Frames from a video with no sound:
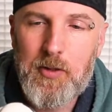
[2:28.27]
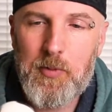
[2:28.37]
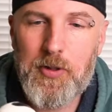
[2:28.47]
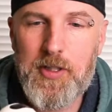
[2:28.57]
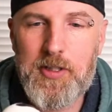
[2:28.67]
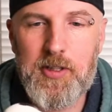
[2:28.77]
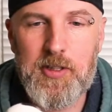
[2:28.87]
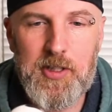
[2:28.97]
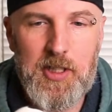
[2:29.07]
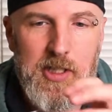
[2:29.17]
What this
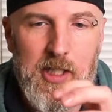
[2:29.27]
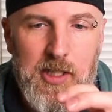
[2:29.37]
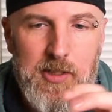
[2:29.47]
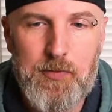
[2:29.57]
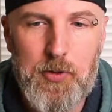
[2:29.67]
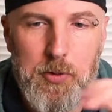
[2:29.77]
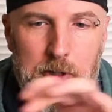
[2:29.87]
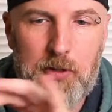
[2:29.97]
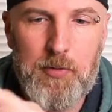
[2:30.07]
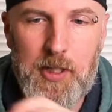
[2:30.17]
does is it has a forward
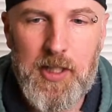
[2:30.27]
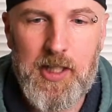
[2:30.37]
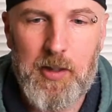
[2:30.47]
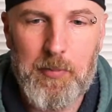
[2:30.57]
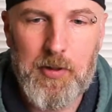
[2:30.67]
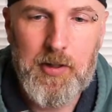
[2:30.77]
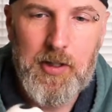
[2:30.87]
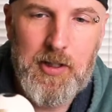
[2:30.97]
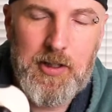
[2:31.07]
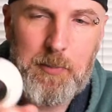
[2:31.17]
and a rear camera.
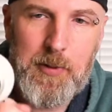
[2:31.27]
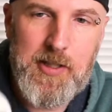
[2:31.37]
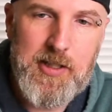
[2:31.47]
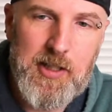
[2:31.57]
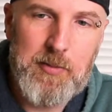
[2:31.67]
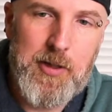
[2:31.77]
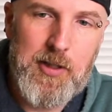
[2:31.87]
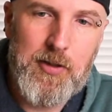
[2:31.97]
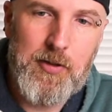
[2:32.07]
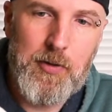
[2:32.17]
You place it in the
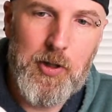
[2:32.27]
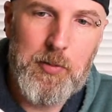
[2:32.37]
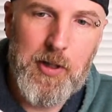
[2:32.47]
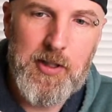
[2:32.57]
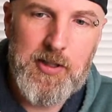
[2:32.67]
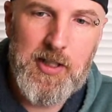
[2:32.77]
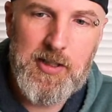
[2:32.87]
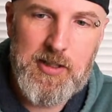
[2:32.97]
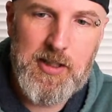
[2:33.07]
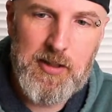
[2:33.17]
middle of the room and it takes
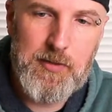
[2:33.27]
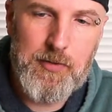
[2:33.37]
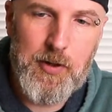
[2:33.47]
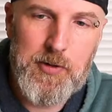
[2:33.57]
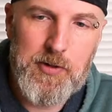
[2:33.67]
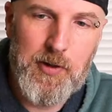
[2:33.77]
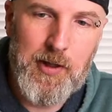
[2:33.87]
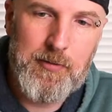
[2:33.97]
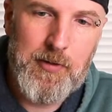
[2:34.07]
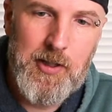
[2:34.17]
a single
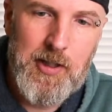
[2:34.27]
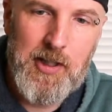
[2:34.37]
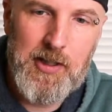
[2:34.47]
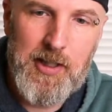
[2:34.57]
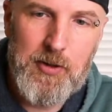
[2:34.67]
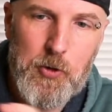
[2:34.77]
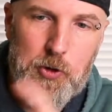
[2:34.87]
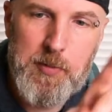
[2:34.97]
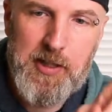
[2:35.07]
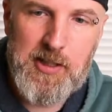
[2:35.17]
photograph and then
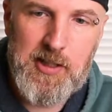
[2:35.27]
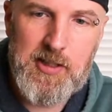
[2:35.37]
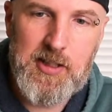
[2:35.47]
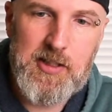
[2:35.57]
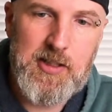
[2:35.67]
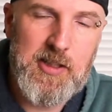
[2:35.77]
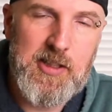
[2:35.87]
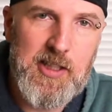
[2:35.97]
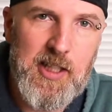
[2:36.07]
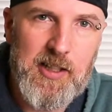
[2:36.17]
automatically stitches it
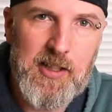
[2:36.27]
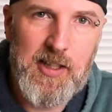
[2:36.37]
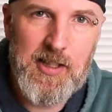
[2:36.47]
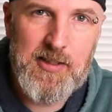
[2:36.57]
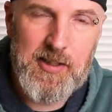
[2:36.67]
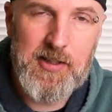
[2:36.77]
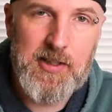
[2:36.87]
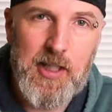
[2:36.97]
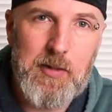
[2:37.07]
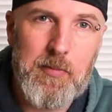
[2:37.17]
together into the
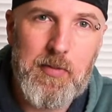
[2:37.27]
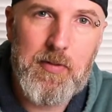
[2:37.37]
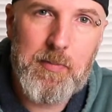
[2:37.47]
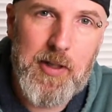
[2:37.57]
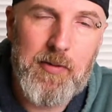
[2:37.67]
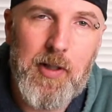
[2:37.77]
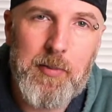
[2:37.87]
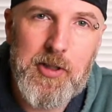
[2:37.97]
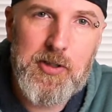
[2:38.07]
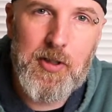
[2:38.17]
same
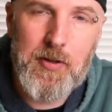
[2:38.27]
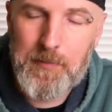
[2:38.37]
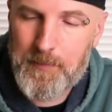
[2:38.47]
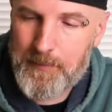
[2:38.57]
panoramic shot.